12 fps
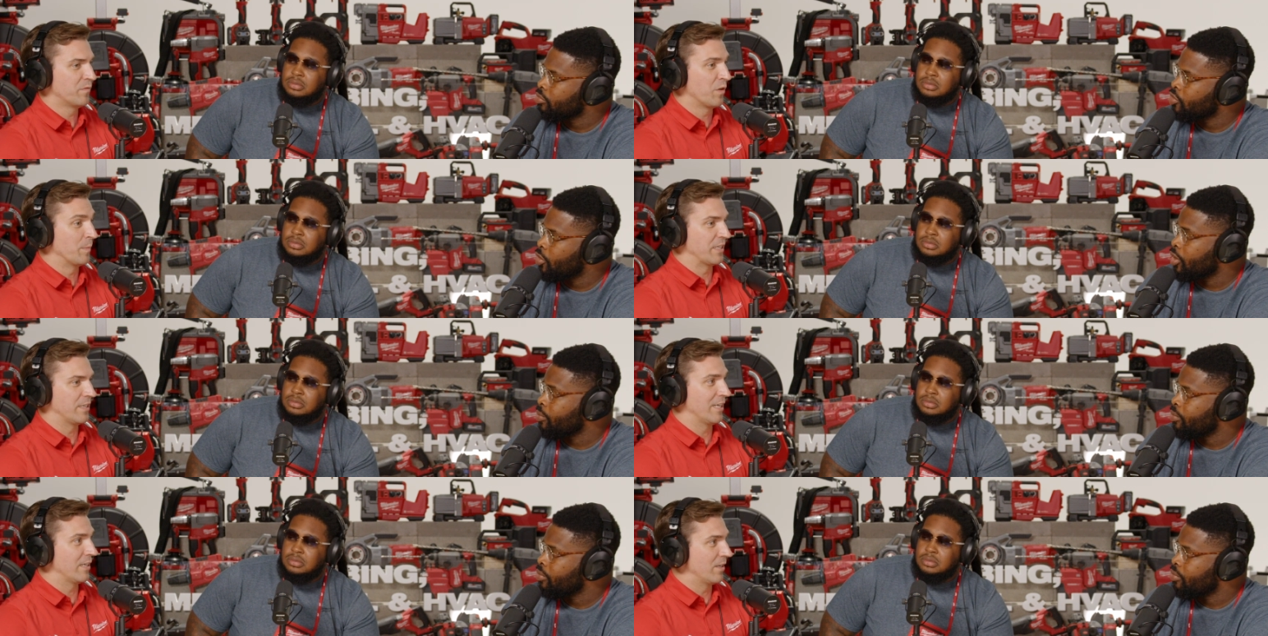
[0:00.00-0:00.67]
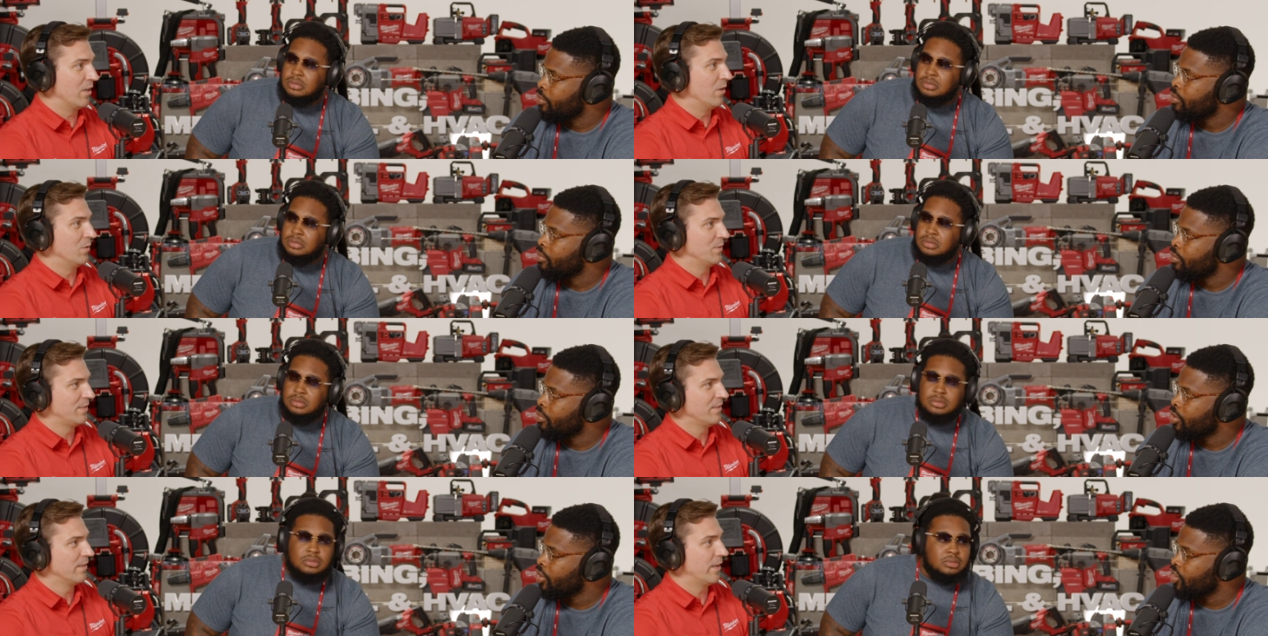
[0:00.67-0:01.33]
Speaker 1: from the get go.
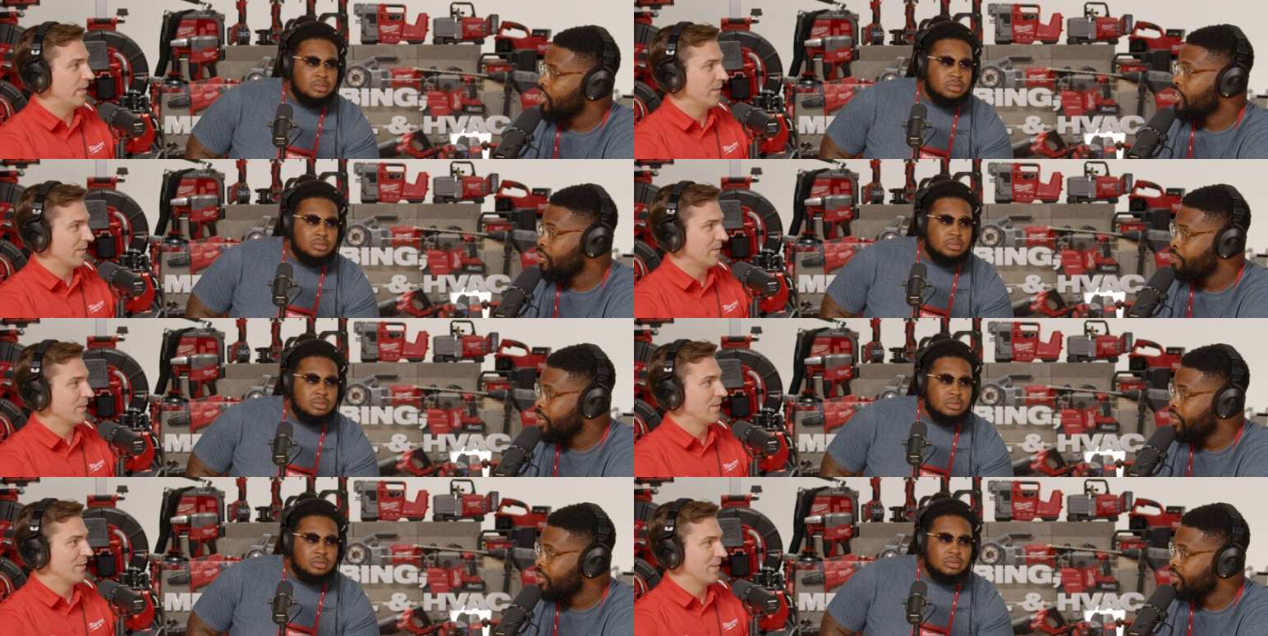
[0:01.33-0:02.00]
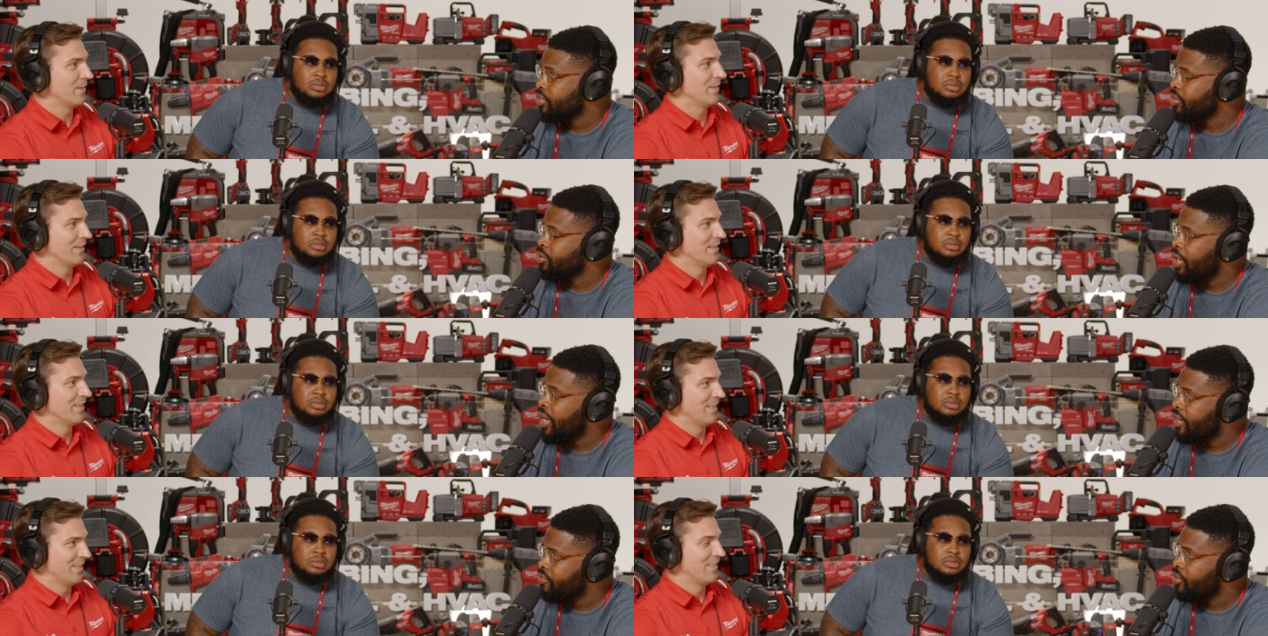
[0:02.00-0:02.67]
Because other
Speaker 2: competitors, you
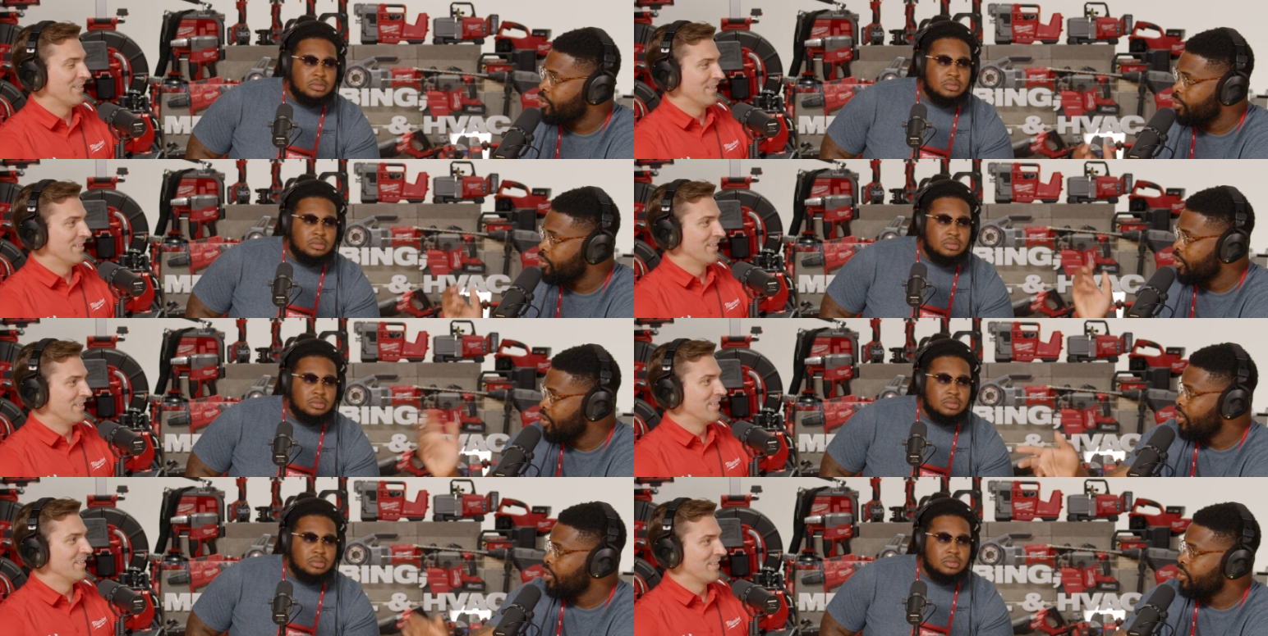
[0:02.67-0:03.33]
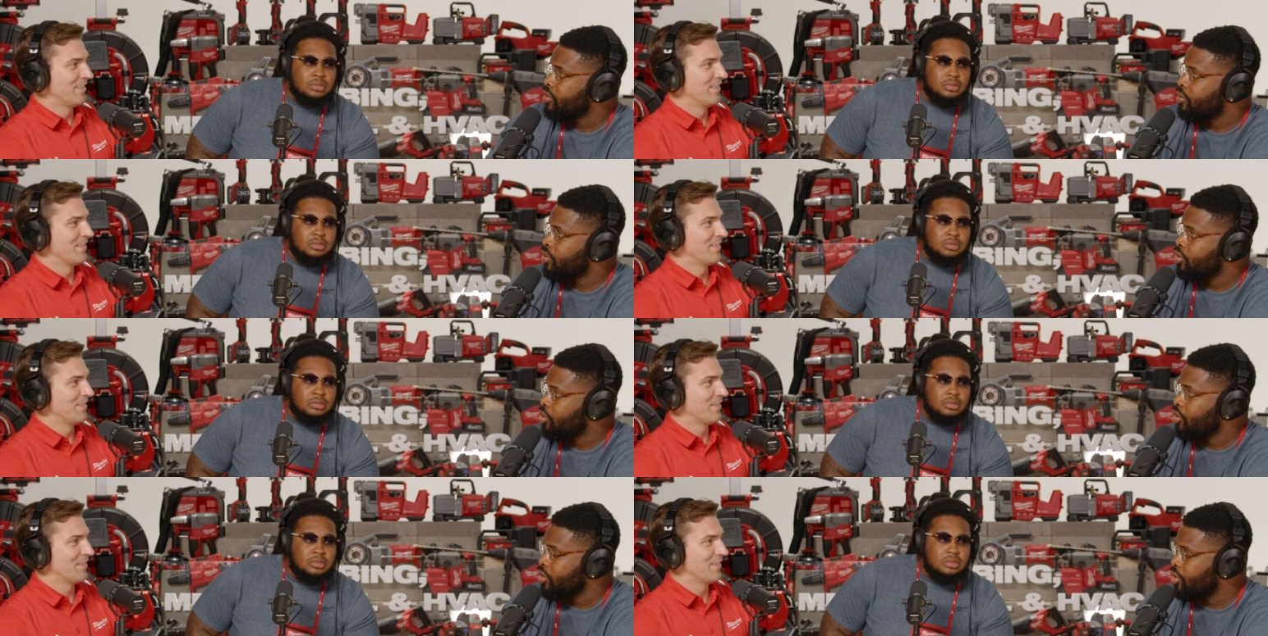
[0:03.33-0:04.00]
have to.
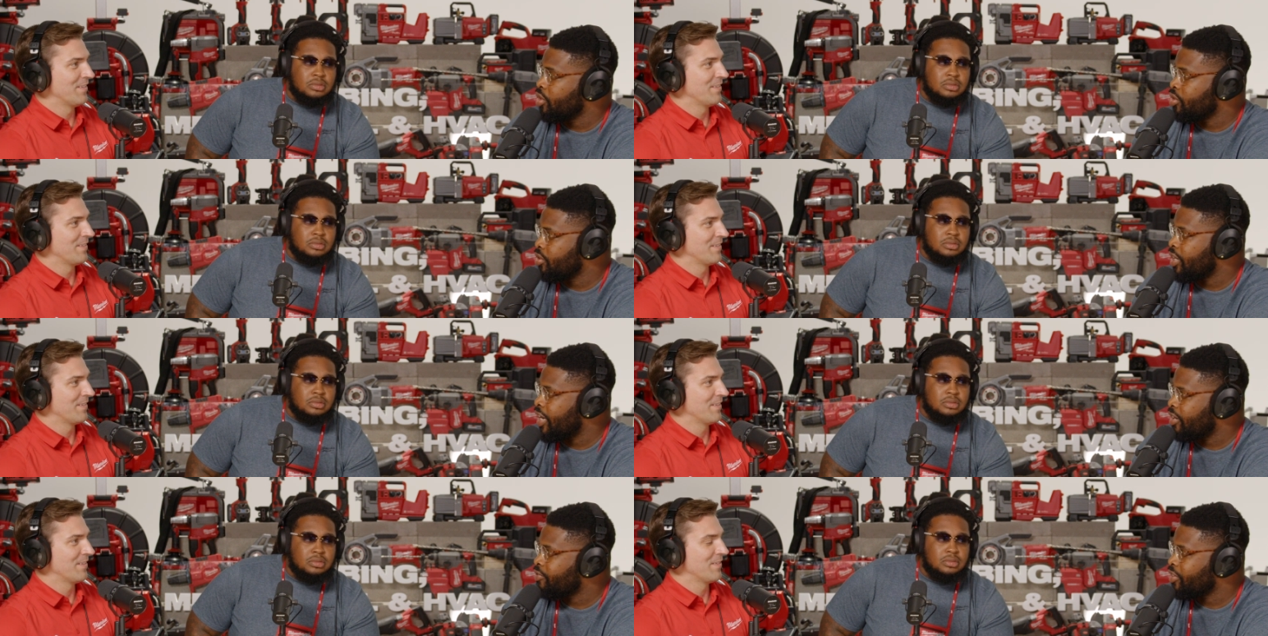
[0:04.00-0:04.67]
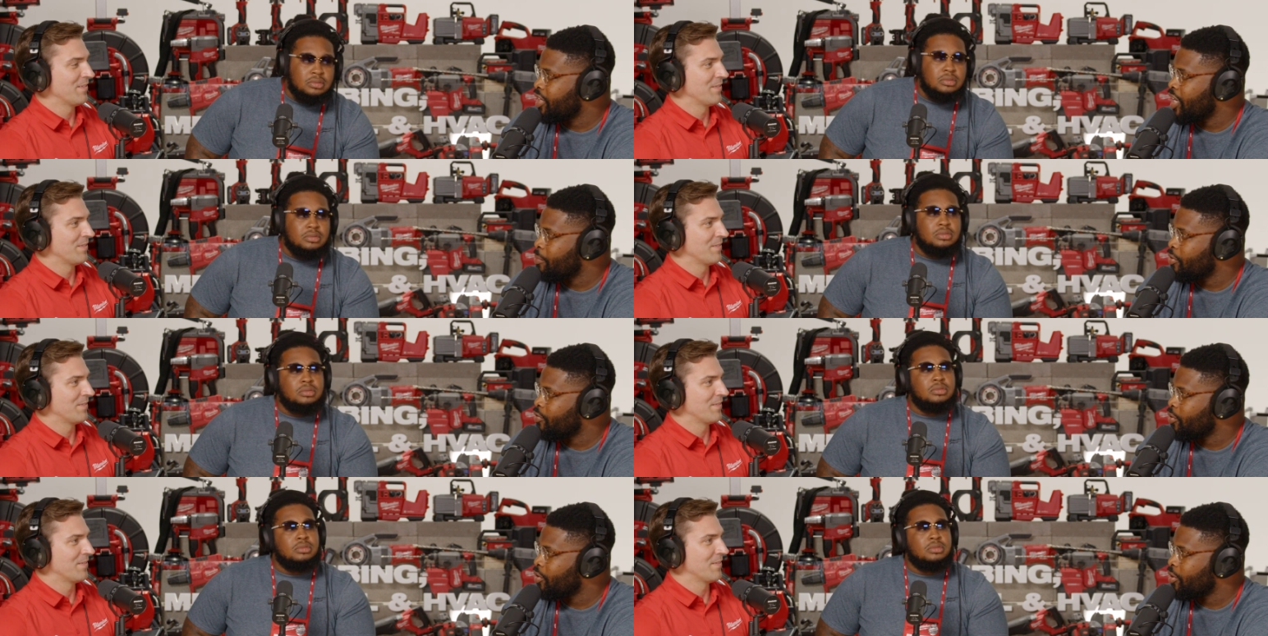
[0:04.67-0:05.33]
You're you, are you are out of the camera
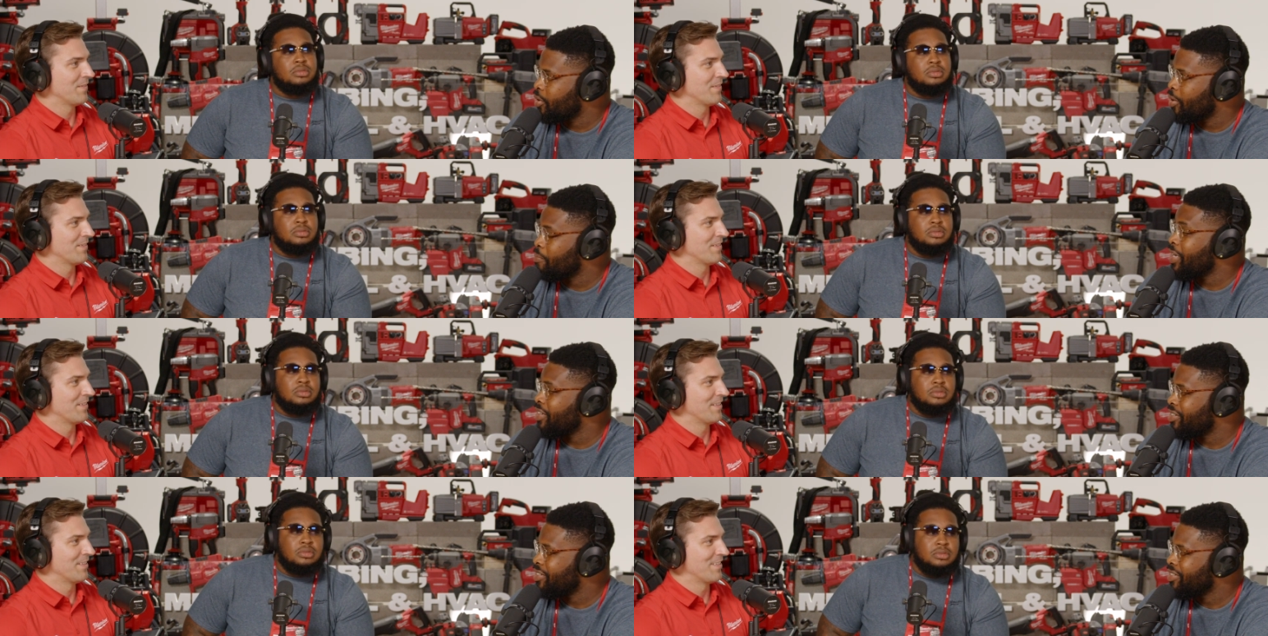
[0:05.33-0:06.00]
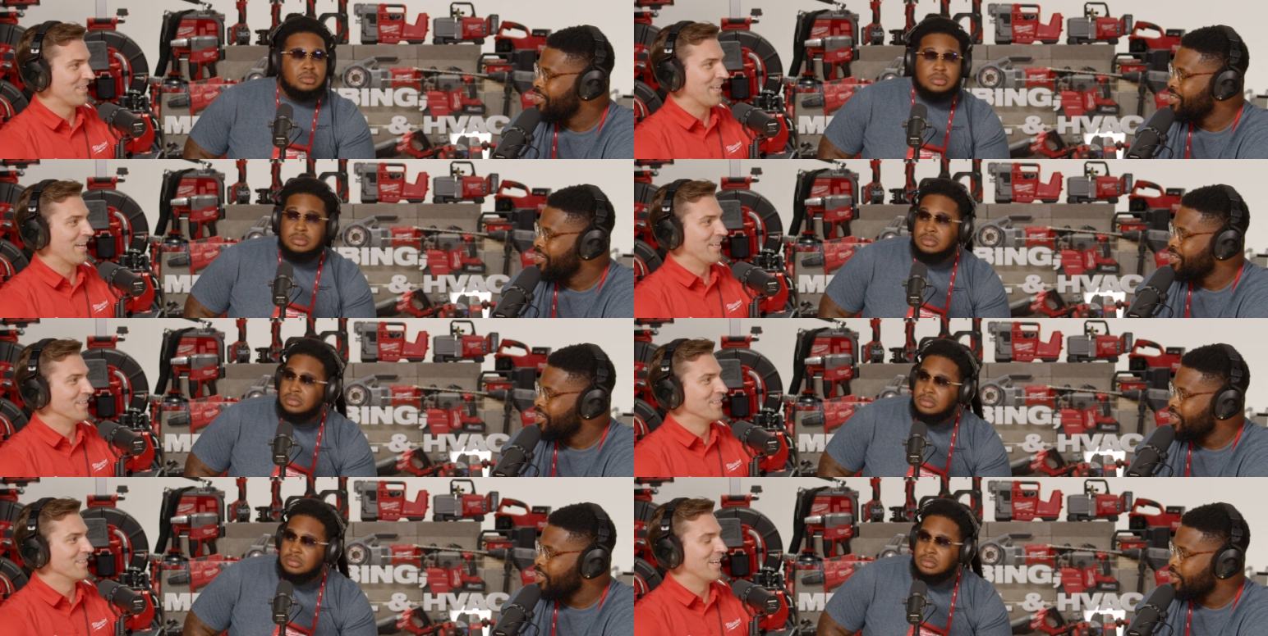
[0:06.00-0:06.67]
for a minute.
Speaker 1: Yeah,
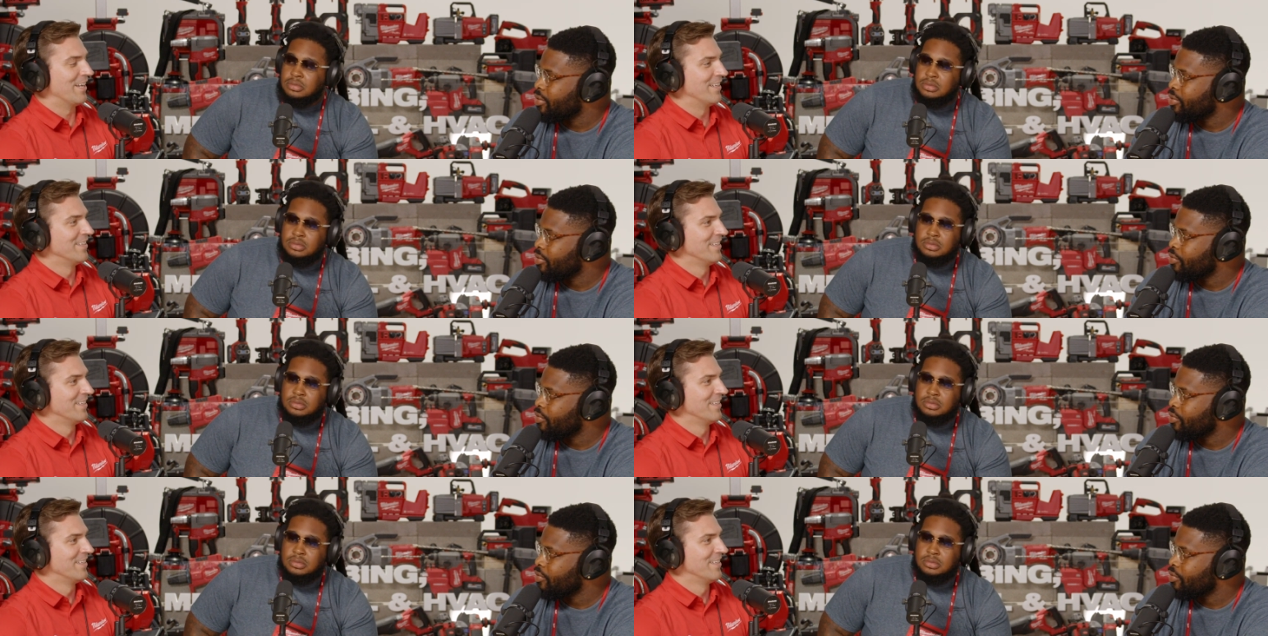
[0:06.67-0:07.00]
yeah,